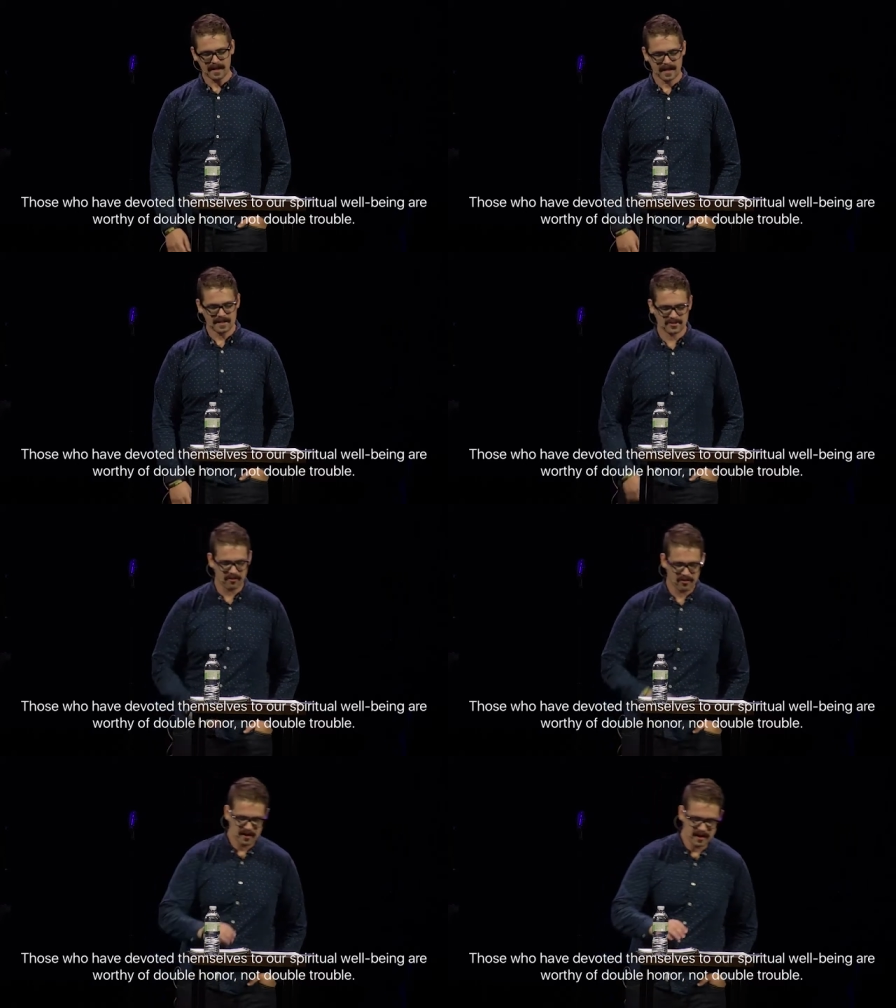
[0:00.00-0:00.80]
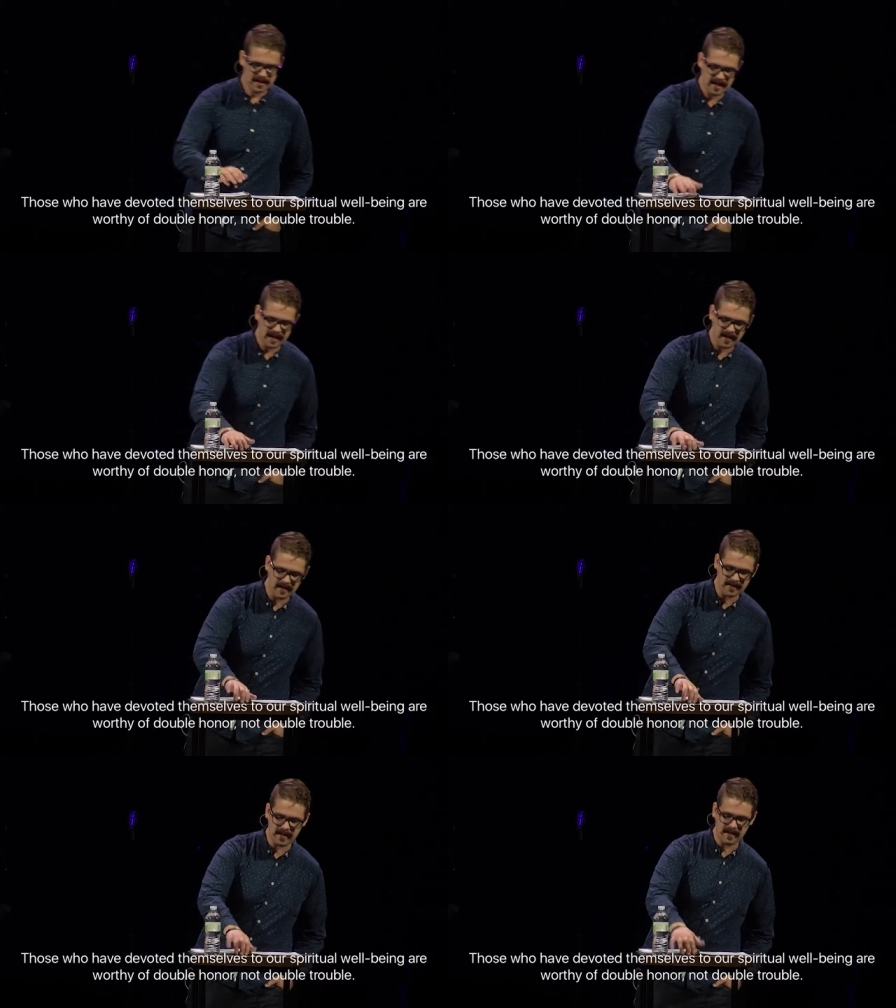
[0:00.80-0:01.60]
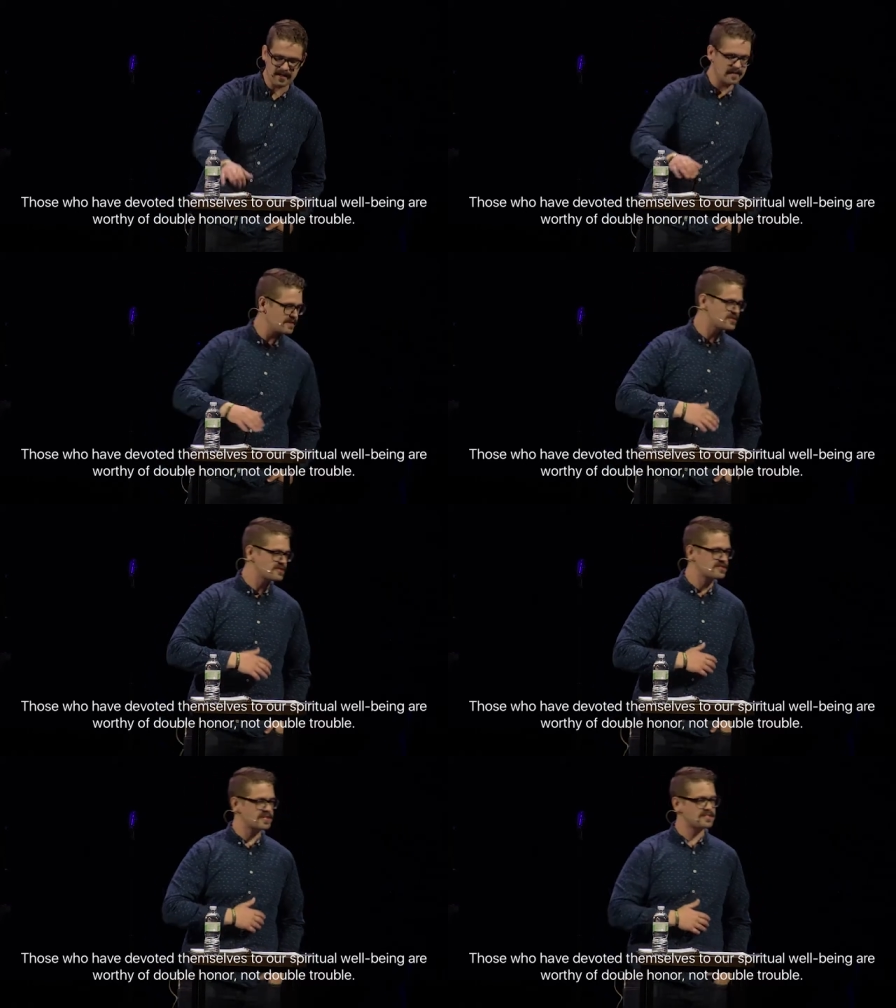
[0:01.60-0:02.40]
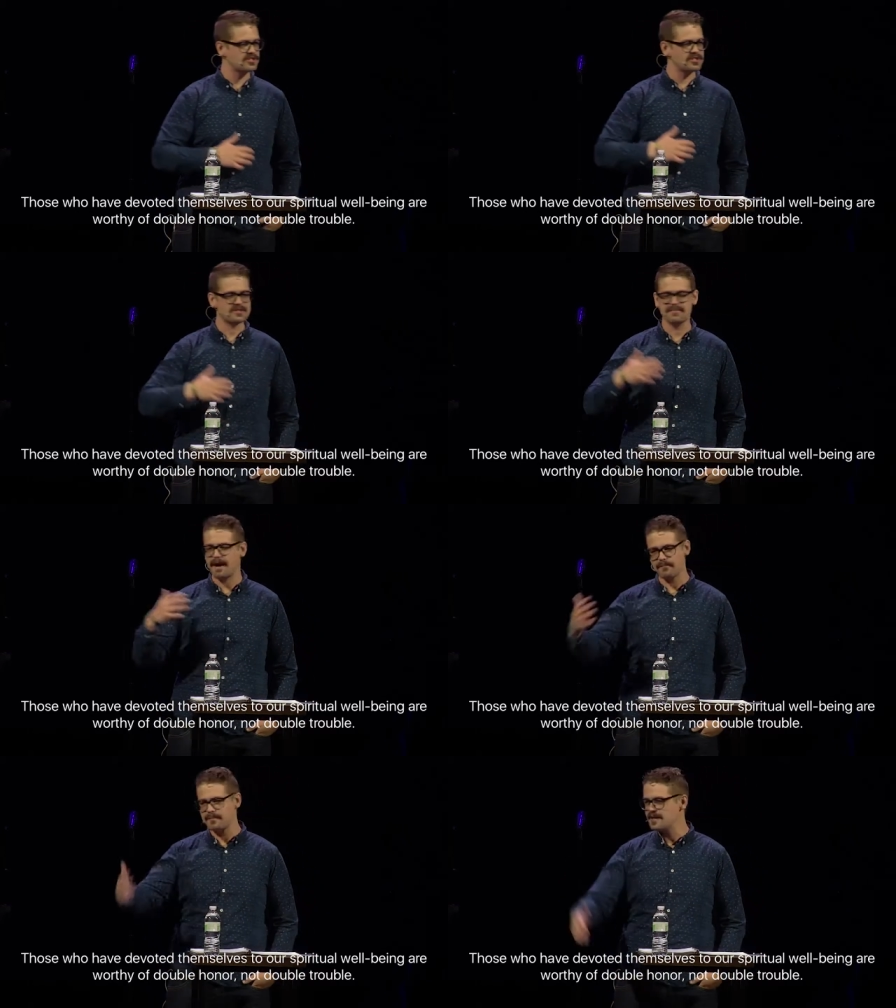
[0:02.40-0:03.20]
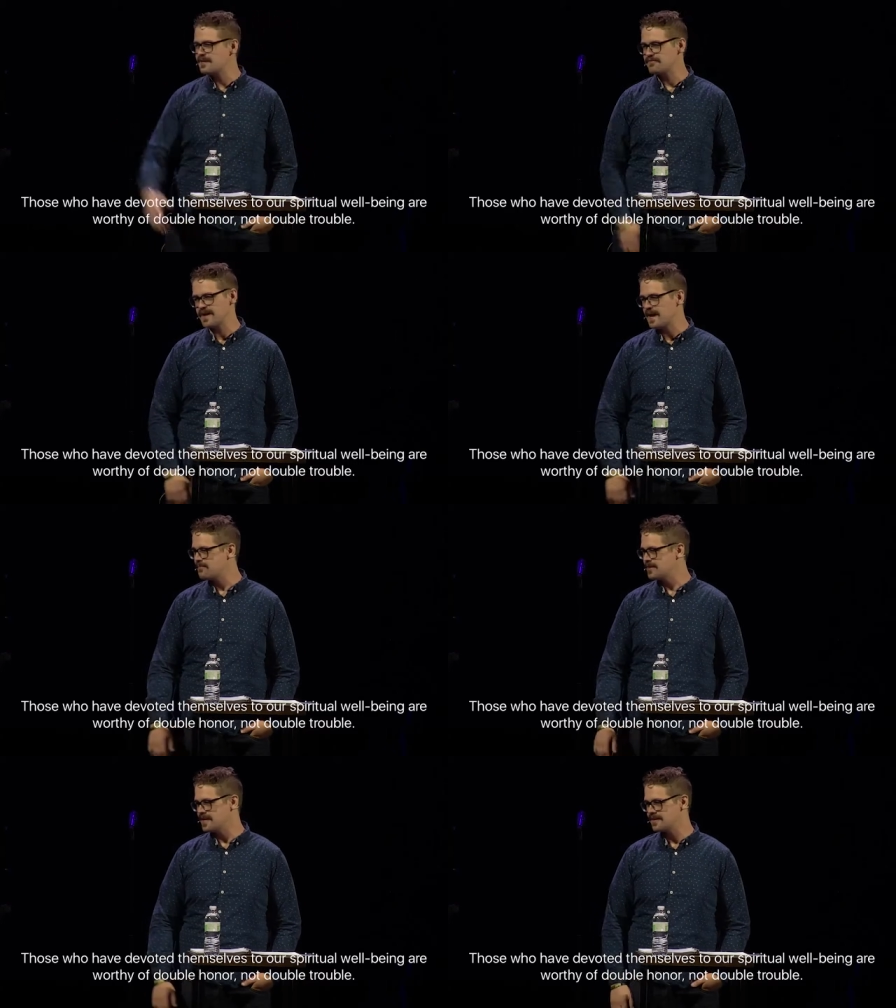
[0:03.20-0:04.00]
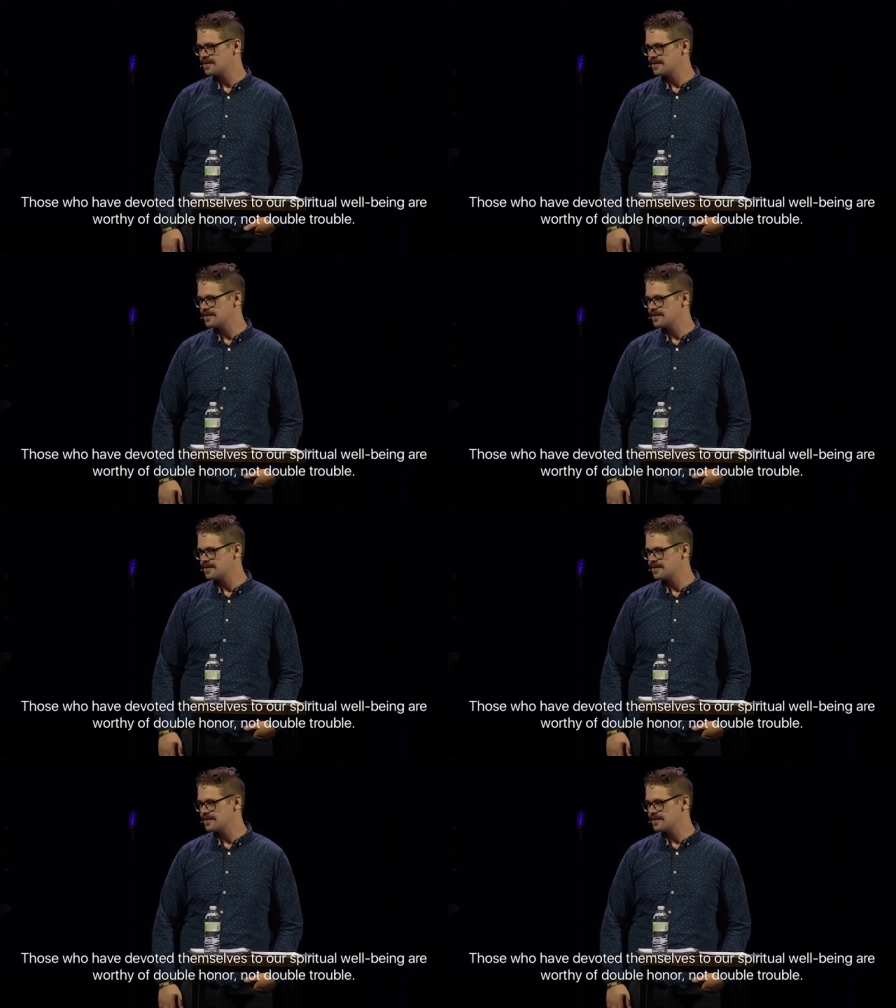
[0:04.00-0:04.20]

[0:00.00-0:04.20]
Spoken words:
And so, again, it's just about being a family.